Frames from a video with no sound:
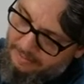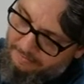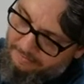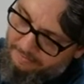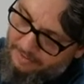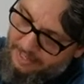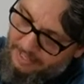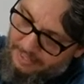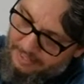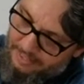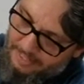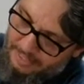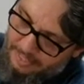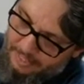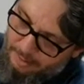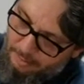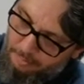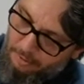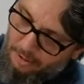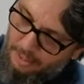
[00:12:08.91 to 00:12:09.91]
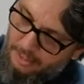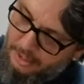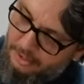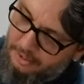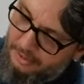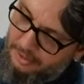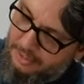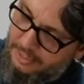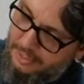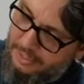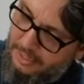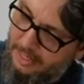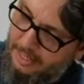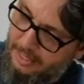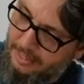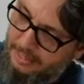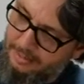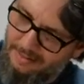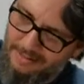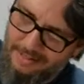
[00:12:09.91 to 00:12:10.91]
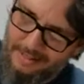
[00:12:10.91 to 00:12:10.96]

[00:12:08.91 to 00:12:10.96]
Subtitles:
of fighting the air pressure inside.